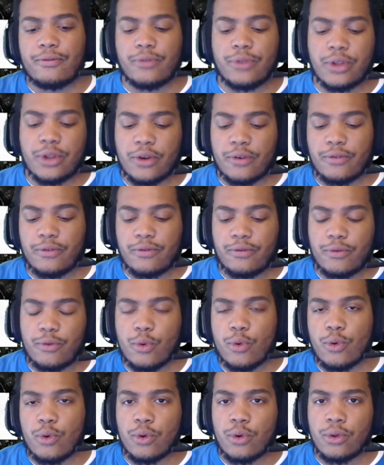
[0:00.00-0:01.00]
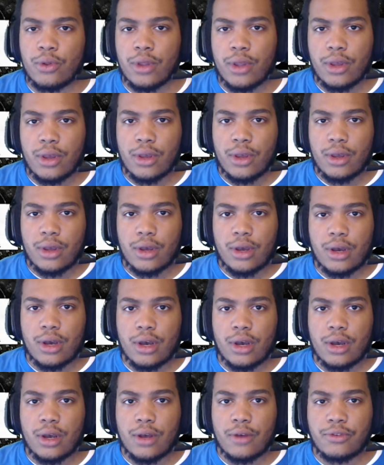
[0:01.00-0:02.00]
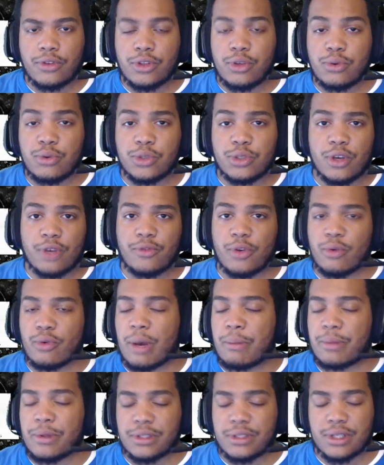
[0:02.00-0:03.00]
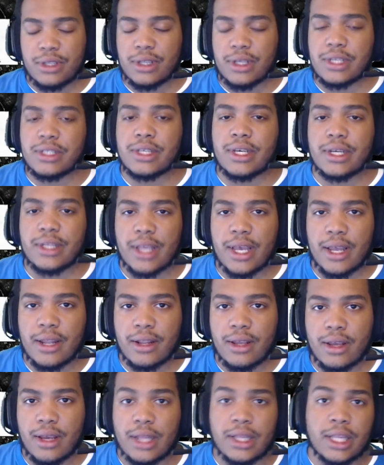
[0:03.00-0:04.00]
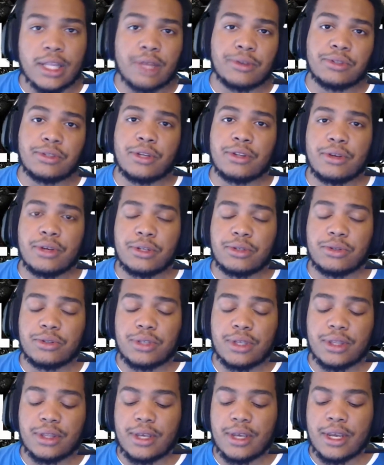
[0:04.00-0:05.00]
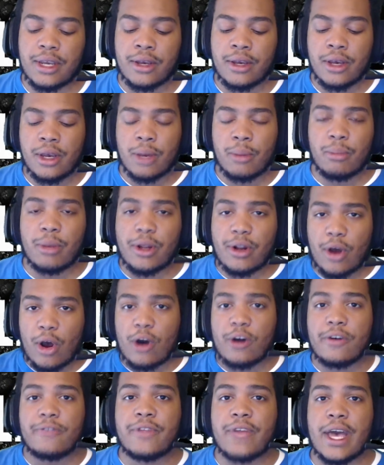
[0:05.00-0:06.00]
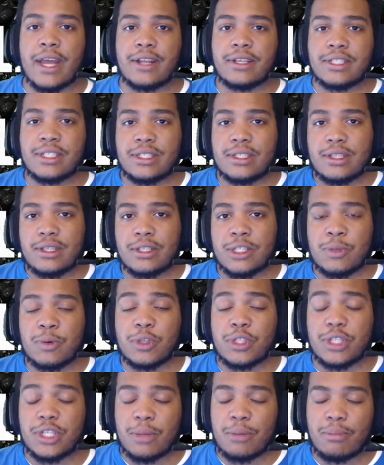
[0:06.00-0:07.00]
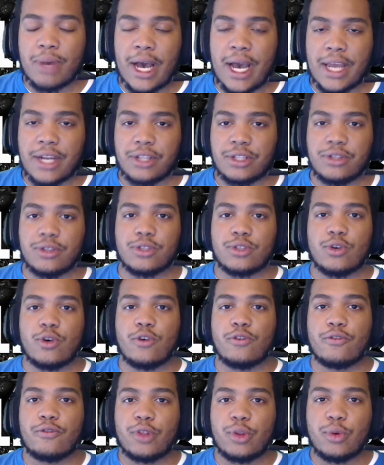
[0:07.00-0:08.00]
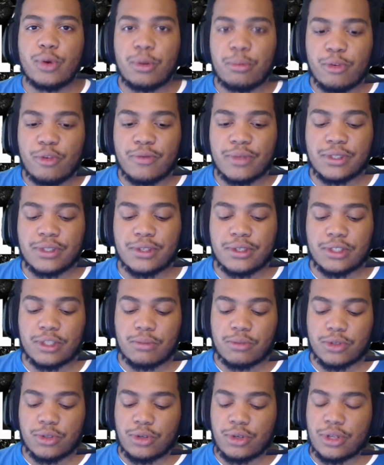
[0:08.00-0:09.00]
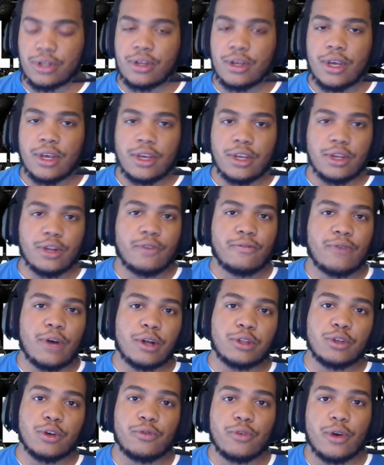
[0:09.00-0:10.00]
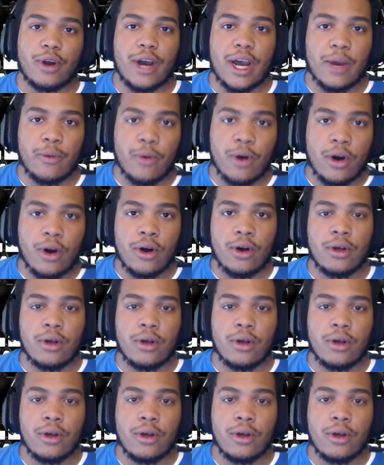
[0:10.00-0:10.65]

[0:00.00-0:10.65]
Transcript: full use of your weapons and things like that. I thought that was another interesting thing. But all of that is supposed to combine into this whole fluid movement system. So you can vault over a high wall,